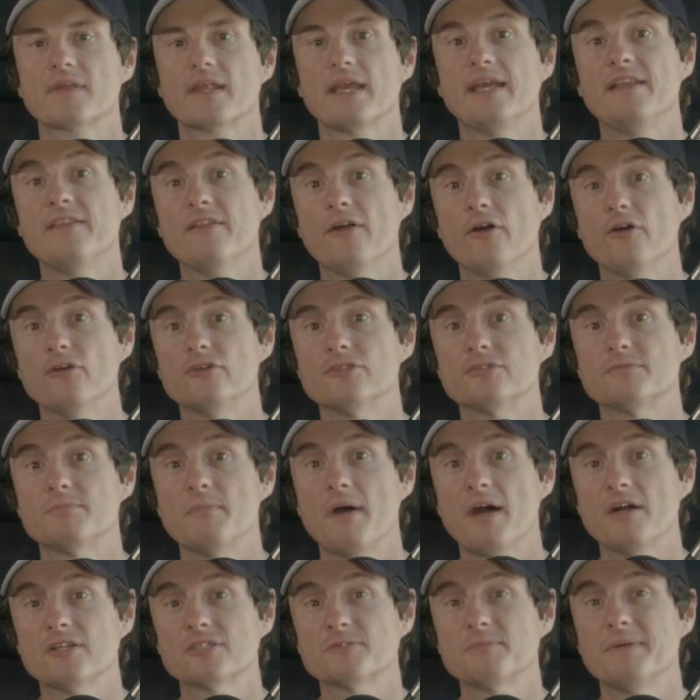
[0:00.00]
In those,
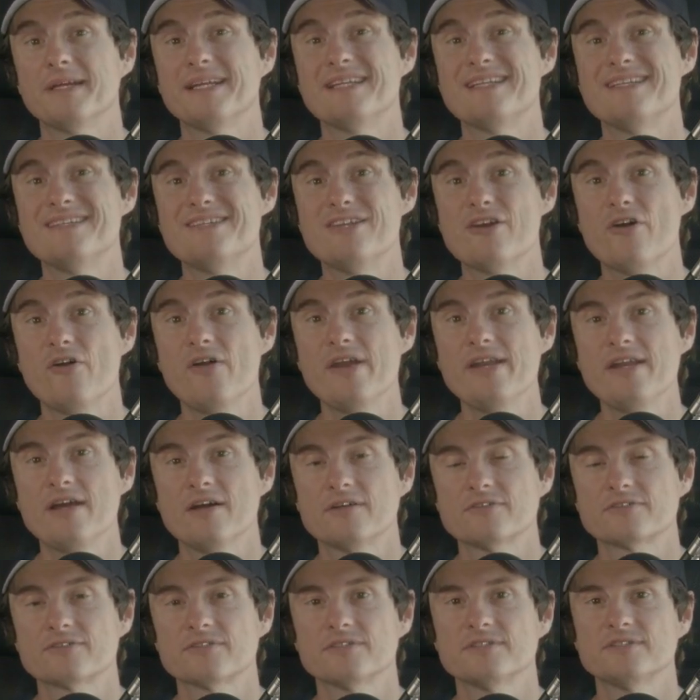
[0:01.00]
Marsh made
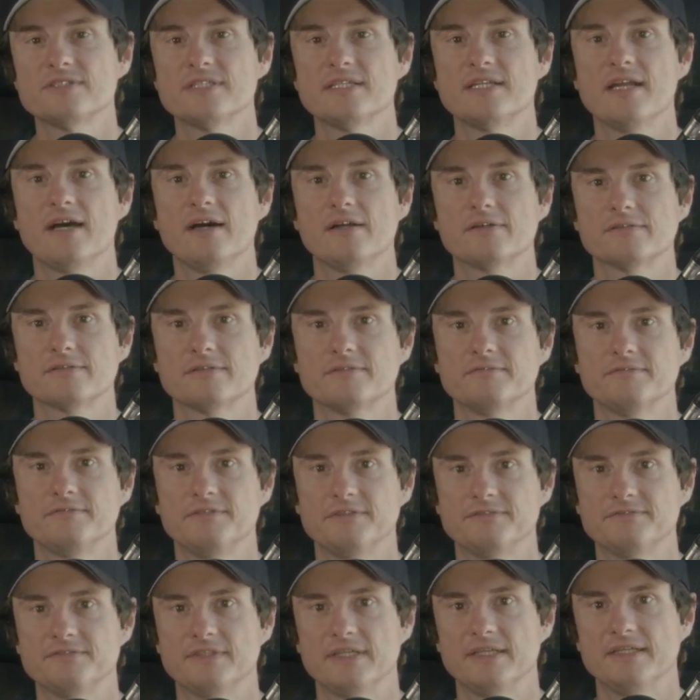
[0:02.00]
900s in
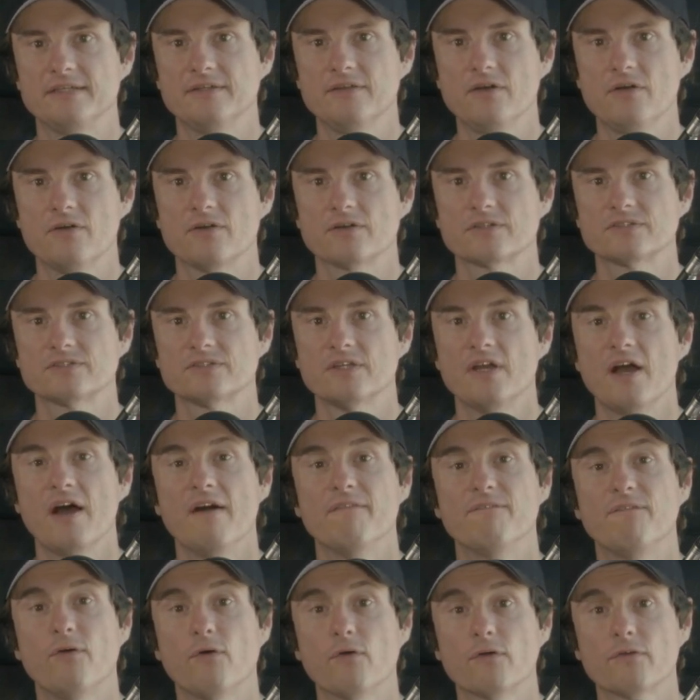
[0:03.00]
115 knocks,
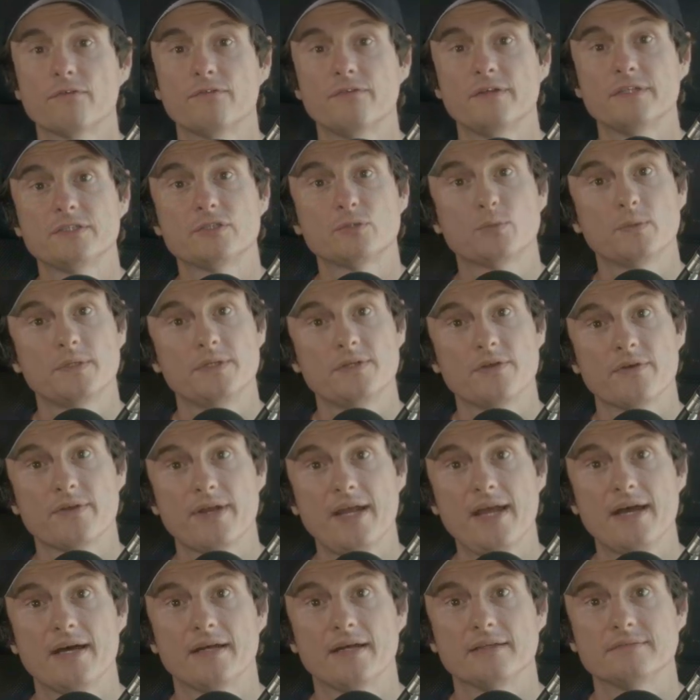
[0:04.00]
four of which were not
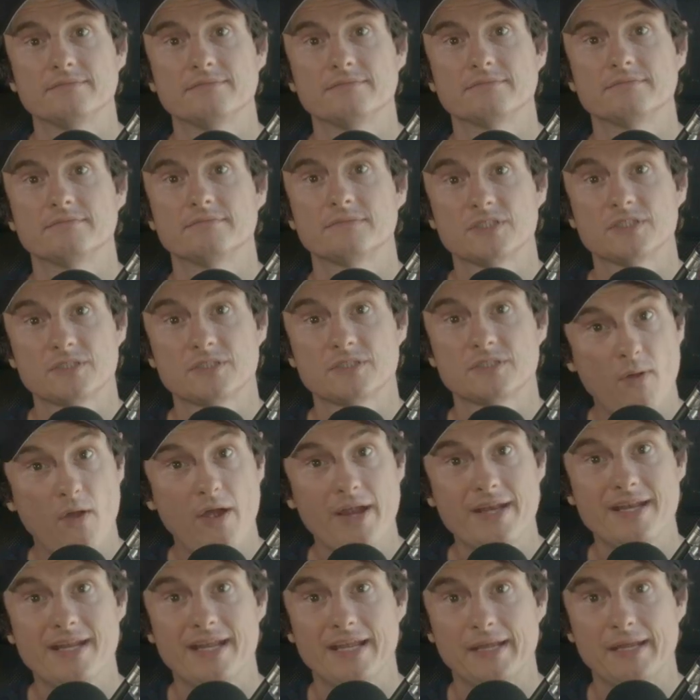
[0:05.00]
out,
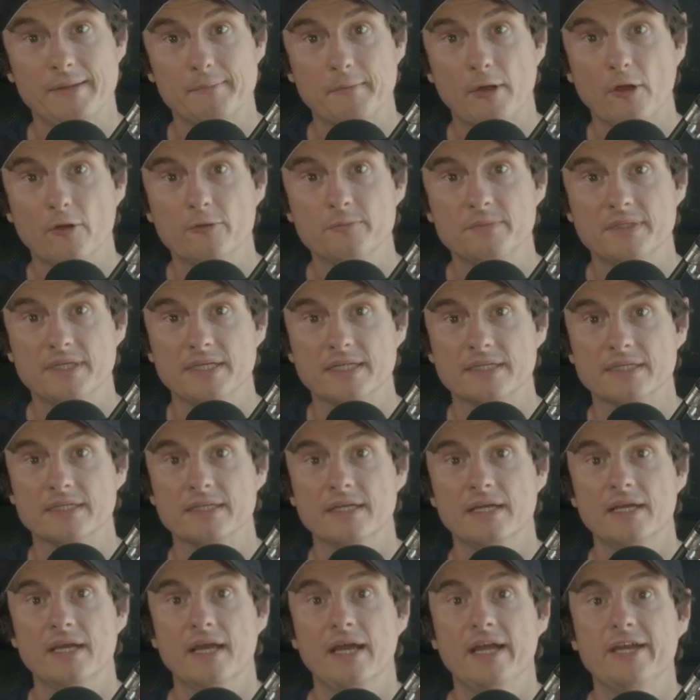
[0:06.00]
despite him opening.
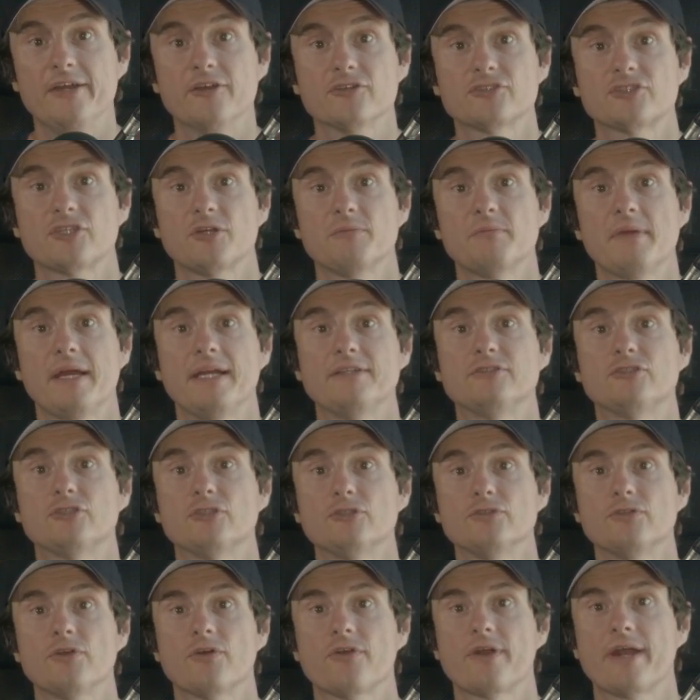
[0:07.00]
He also made
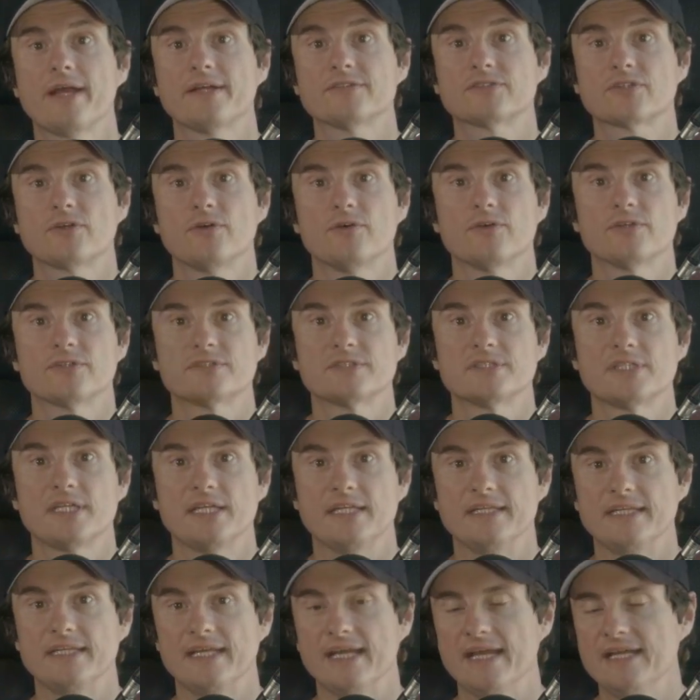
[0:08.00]
two not out scores
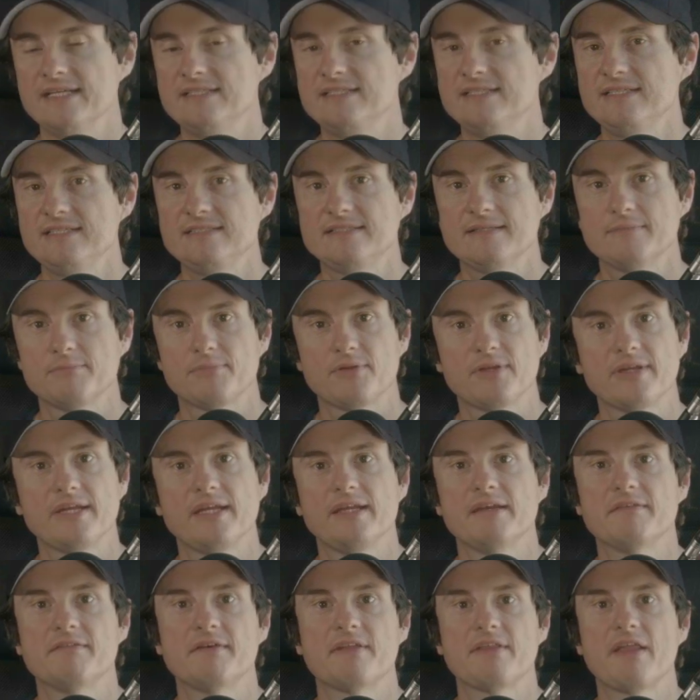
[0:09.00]
in the 80s and
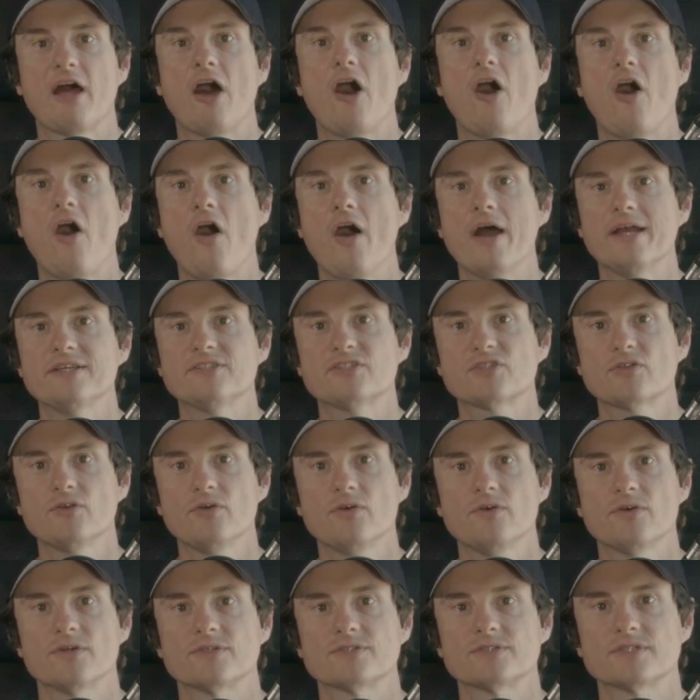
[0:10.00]
plenty of other high
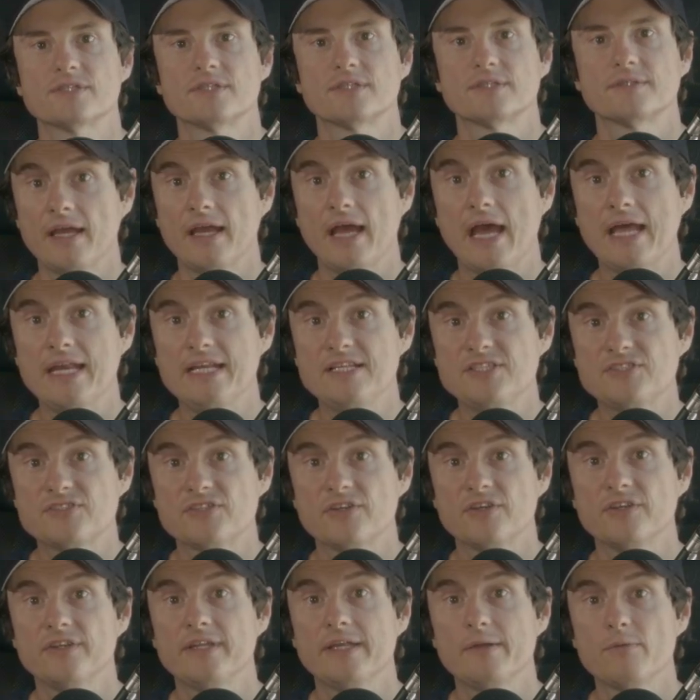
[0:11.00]
scores. And he
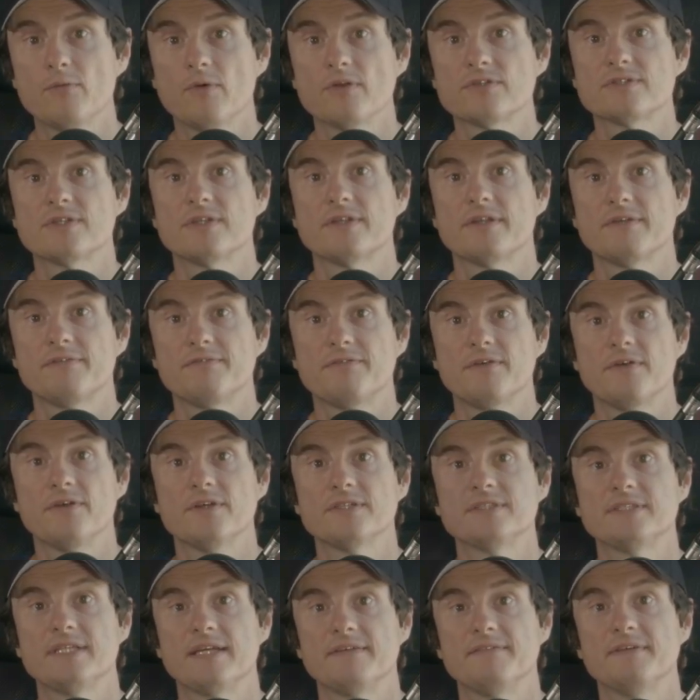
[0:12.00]
certainly wasn't the
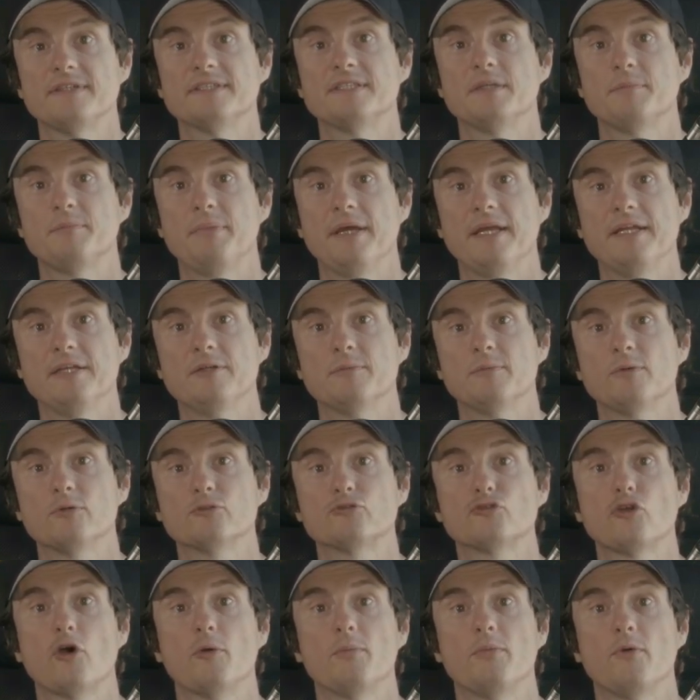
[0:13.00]
first ever dependable
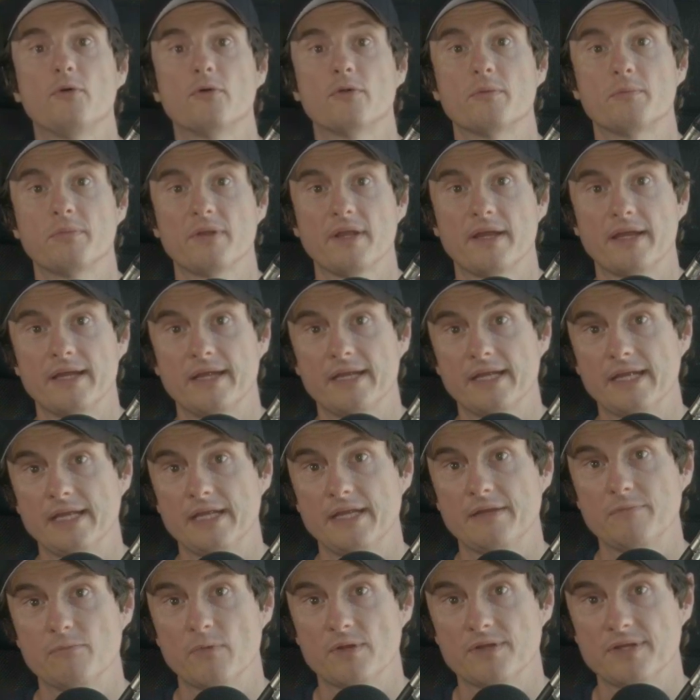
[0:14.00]
top order player
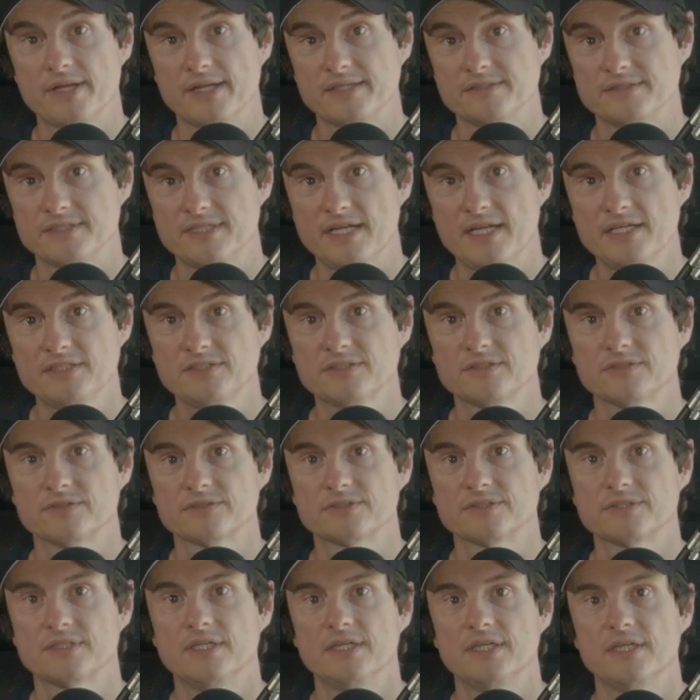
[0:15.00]
in one day
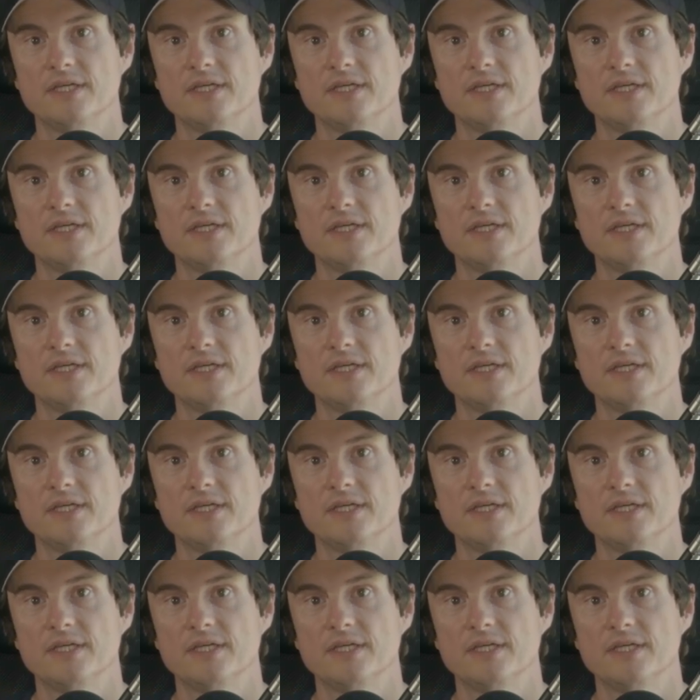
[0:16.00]
internationals.